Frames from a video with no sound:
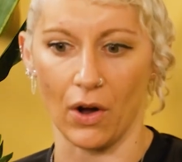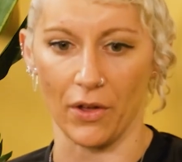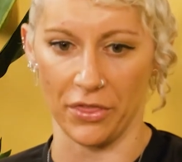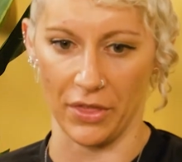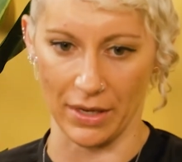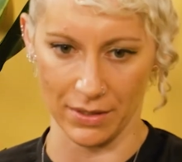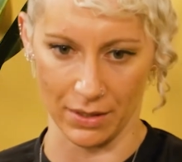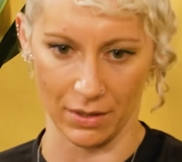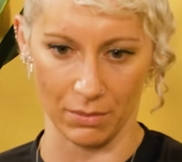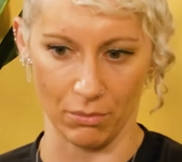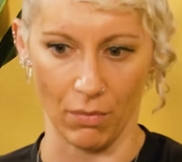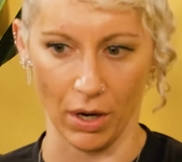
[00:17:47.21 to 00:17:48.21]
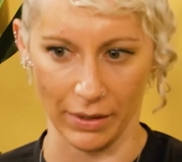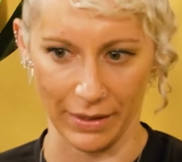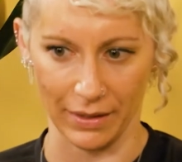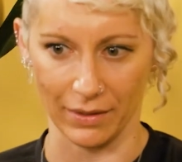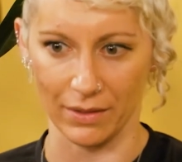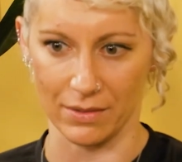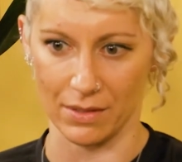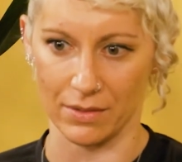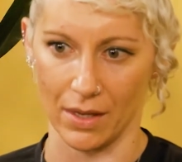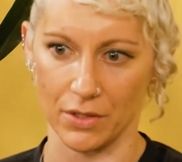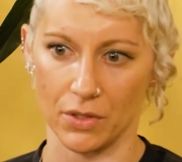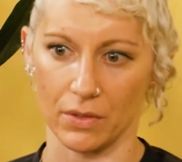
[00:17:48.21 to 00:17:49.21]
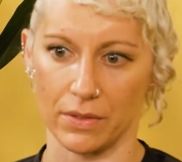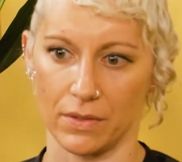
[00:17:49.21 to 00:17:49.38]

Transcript: authentic marketing is essential.